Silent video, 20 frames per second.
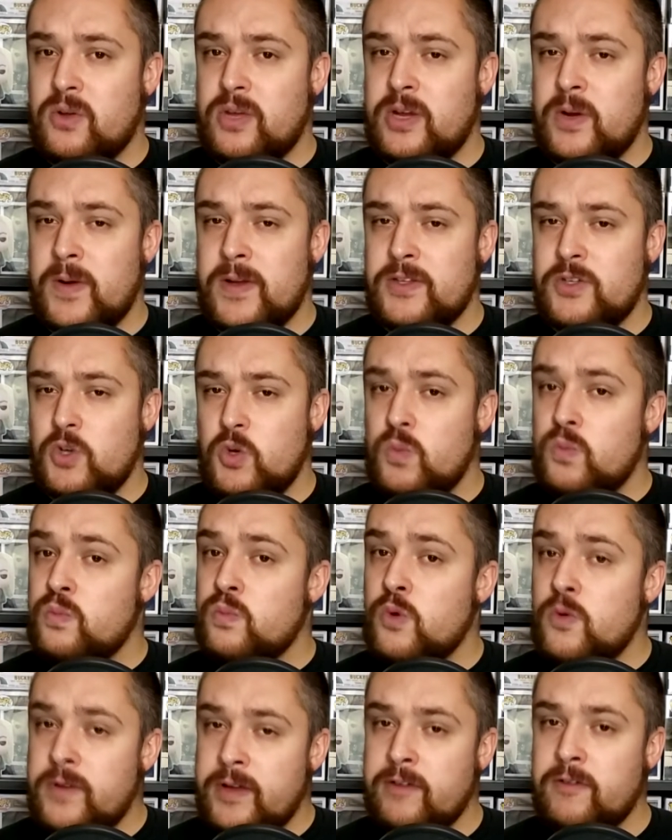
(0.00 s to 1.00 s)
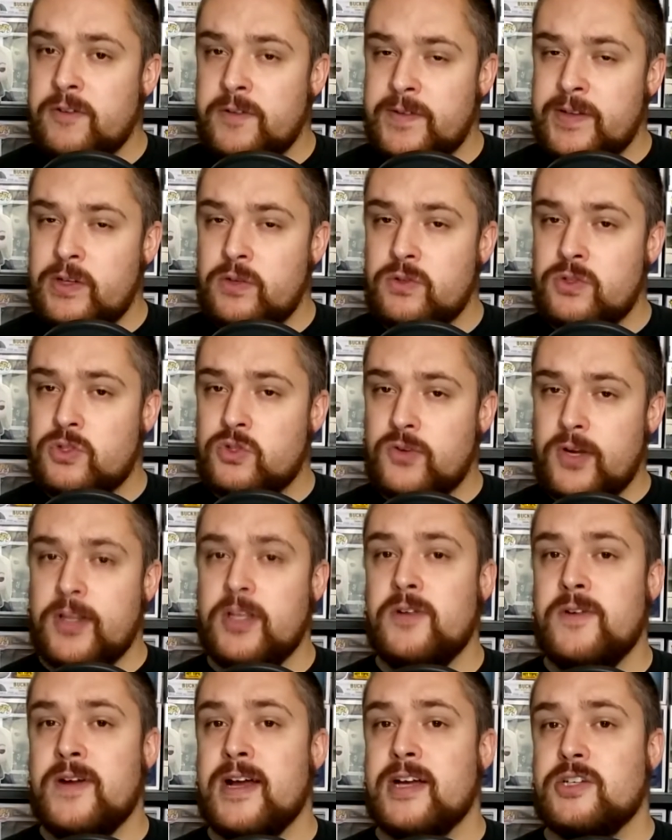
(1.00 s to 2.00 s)
Here I do movie reviews,
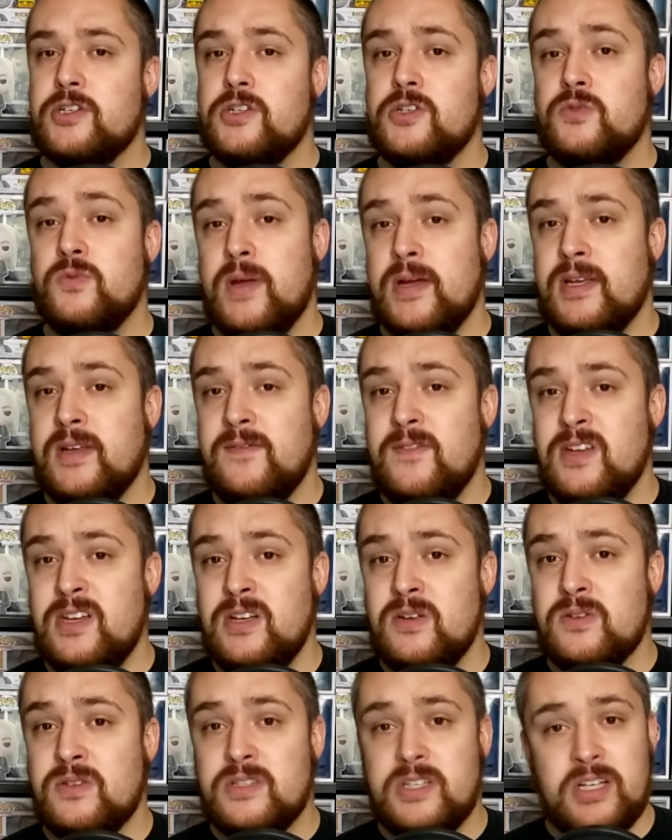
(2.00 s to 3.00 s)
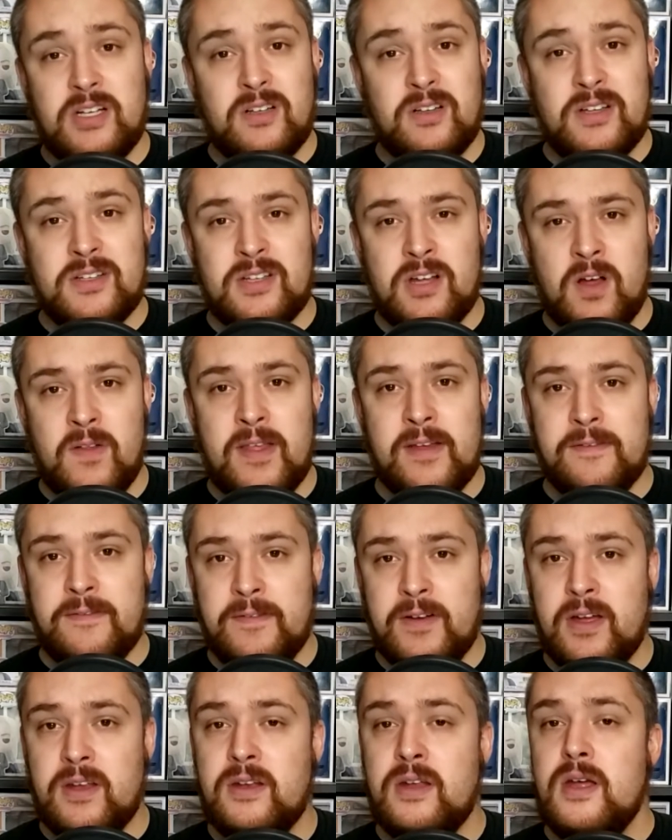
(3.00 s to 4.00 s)
trailer actions, ranking videos, tier lists, all that
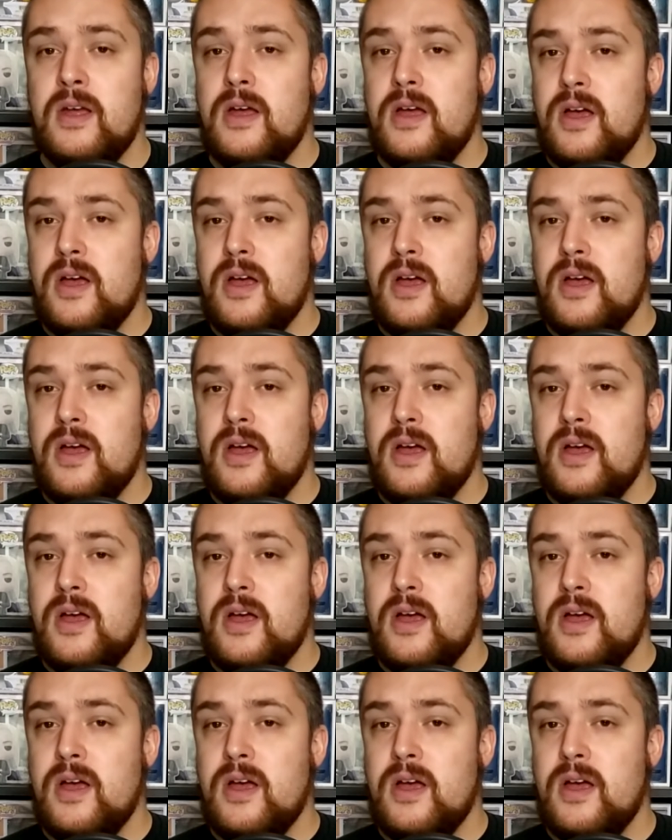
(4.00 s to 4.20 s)
fun